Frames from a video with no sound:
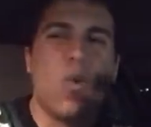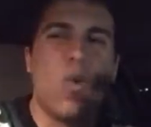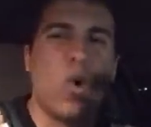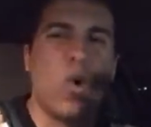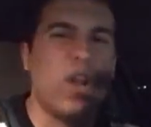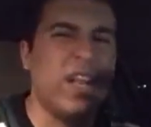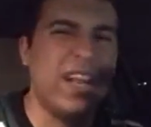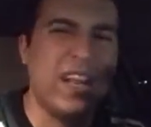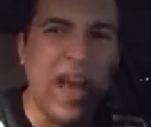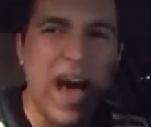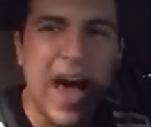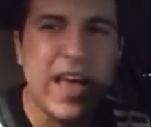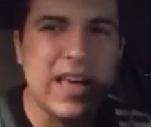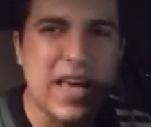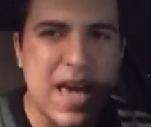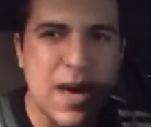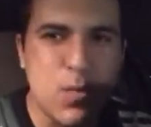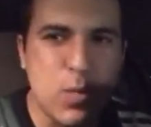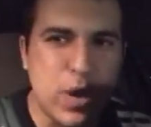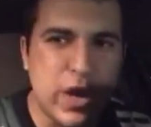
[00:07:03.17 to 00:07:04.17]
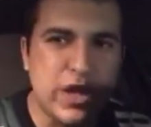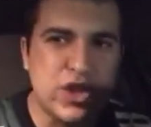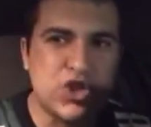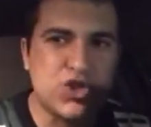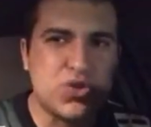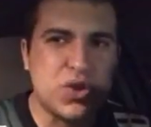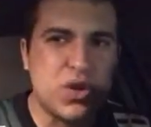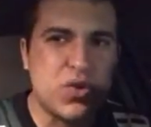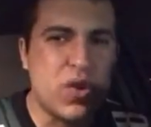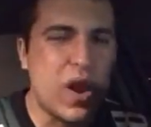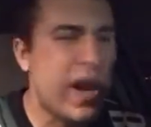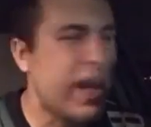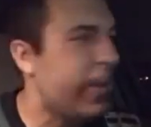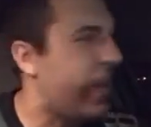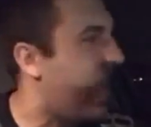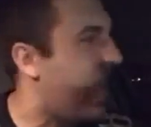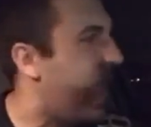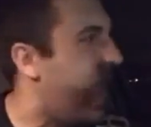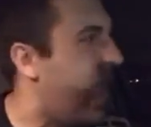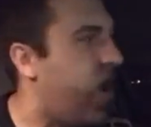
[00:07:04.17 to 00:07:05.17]
We're on a 9-game winning streak
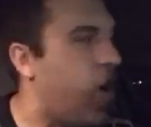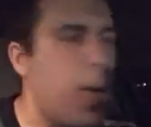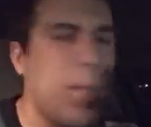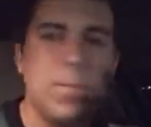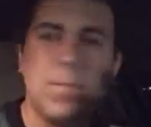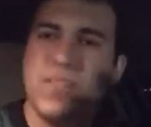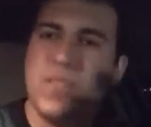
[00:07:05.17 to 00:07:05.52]
right now.